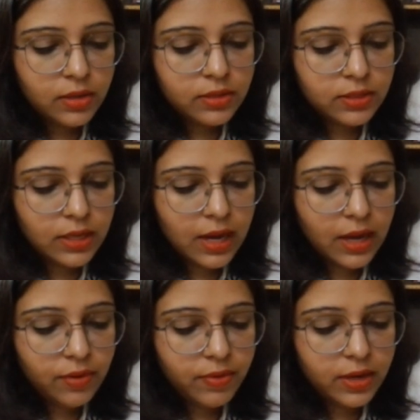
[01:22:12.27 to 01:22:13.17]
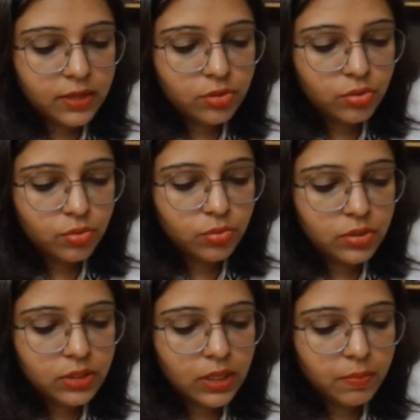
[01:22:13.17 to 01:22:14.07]
star
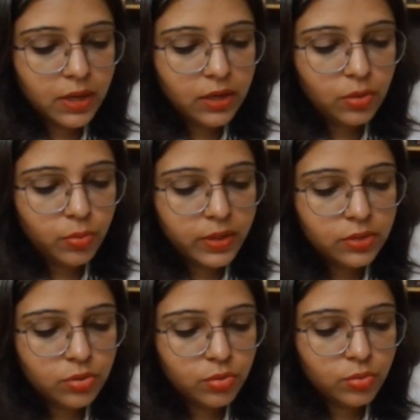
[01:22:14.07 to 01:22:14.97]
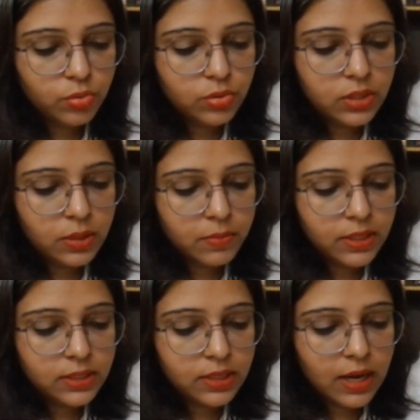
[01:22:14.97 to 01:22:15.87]
1s2, sigma 2s2,
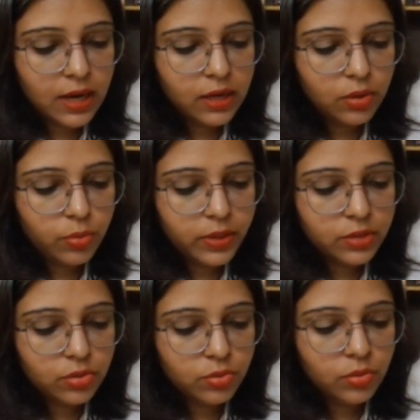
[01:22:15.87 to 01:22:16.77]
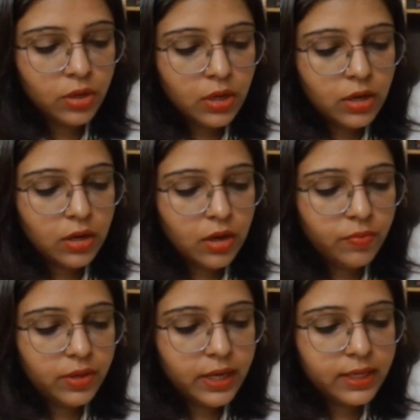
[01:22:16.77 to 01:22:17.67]
sigma star 2s2. Now
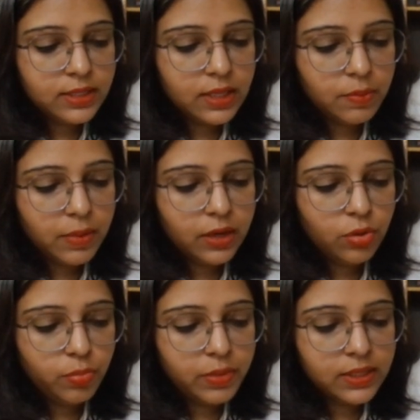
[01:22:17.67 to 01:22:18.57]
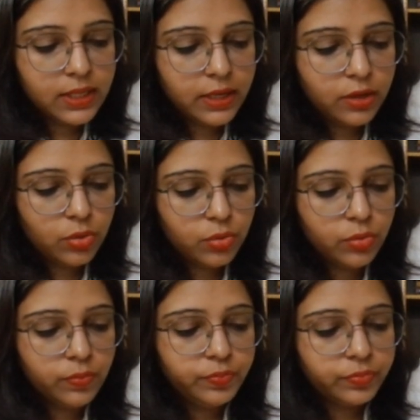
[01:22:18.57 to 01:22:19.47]
we write sigma
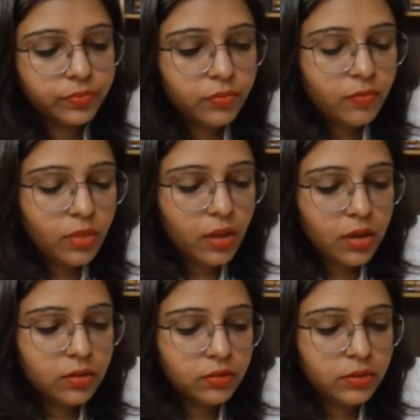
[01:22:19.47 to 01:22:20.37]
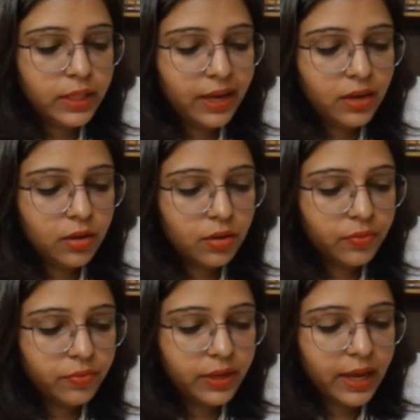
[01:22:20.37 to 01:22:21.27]
2pz2. Then
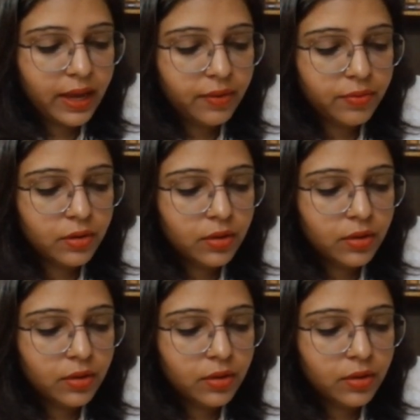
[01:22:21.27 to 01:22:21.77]
we have